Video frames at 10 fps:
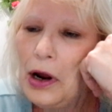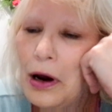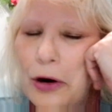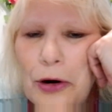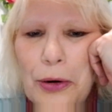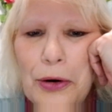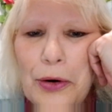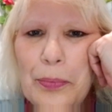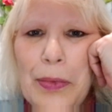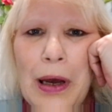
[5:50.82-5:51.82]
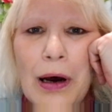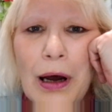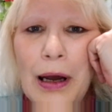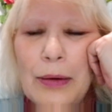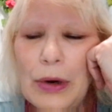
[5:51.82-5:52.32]
Oh,
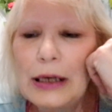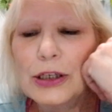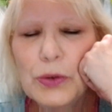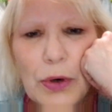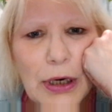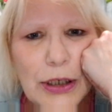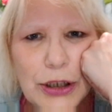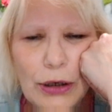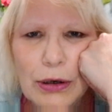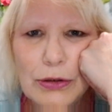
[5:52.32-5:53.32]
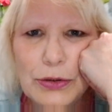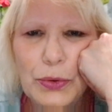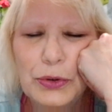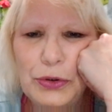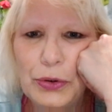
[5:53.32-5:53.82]
I just wanted to shout out to
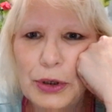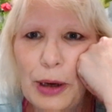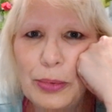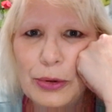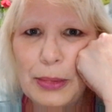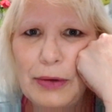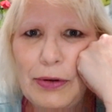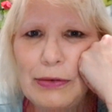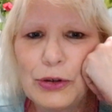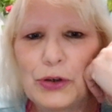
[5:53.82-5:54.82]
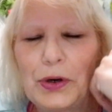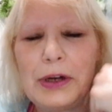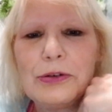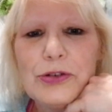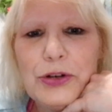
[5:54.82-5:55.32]
a couple of my favorite
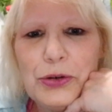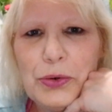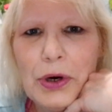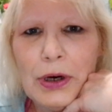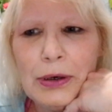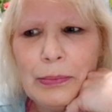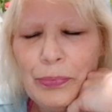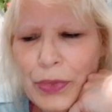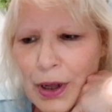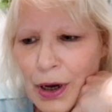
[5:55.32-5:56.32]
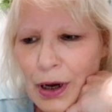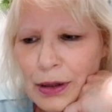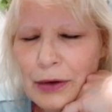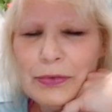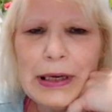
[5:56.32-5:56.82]
creators too. I
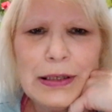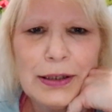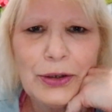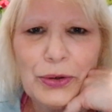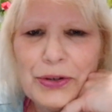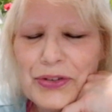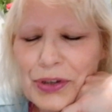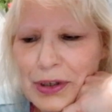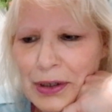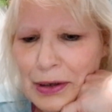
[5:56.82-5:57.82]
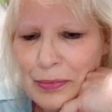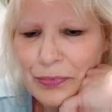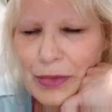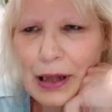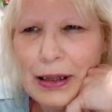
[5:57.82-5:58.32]
love Lazy, of course,
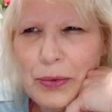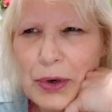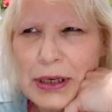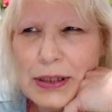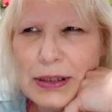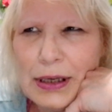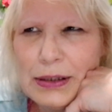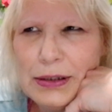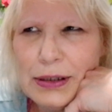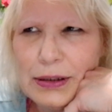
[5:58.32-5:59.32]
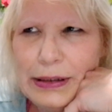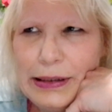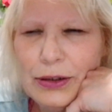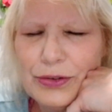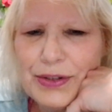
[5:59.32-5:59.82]

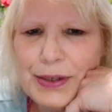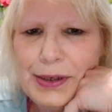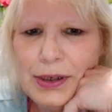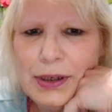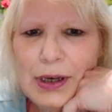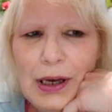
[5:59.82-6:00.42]
L-A-Y-Z-E or Z-E,